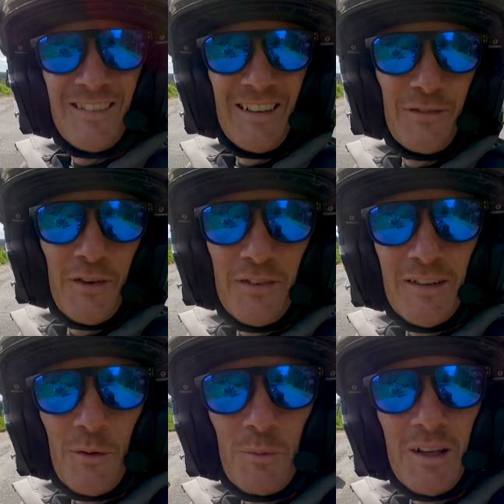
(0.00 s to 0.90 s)
six
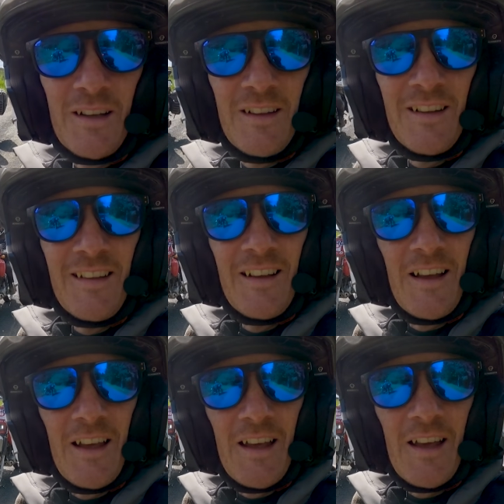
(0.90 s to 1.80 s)
fifty something.
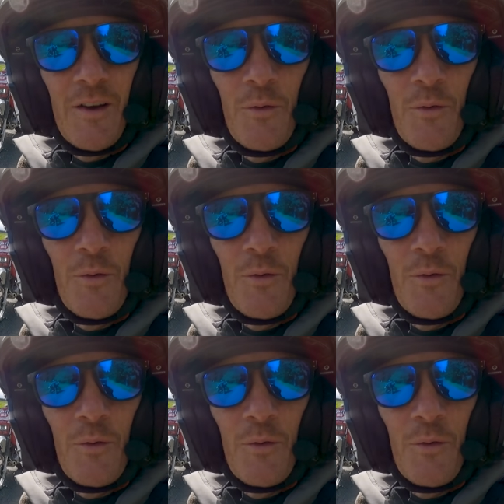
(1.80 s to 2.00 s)
Uh,